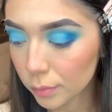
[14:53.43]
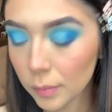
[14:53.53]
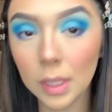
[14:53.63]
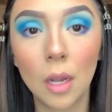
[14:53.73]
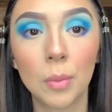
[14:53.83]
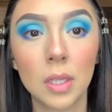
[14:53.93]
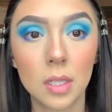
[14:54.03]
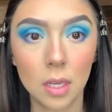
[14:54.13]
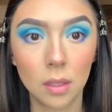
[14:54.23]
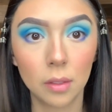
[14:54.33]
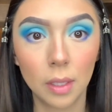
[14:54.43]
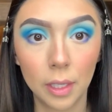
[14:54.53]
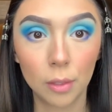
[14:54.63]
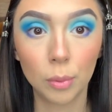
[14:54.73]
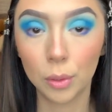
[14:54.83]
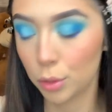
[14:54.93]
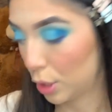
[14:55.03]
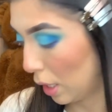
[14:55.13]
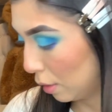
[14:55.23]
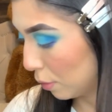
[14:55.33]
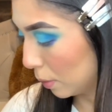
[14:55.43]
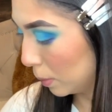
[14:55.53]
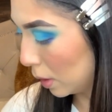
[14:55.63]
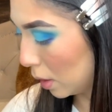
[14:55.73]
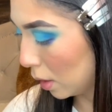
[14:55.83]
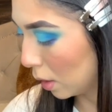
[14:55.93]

Now I'm going to take the lighter blue shade from the